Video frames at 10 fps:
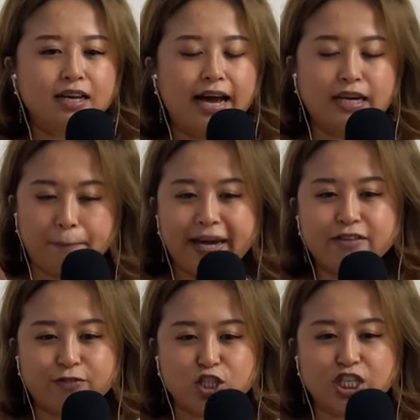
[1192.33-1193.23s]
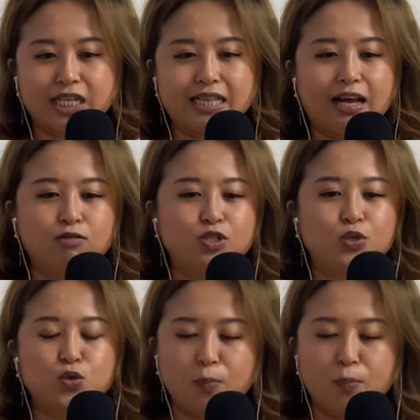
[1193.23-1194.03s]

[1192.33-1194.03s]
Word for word: And the paid version allows you to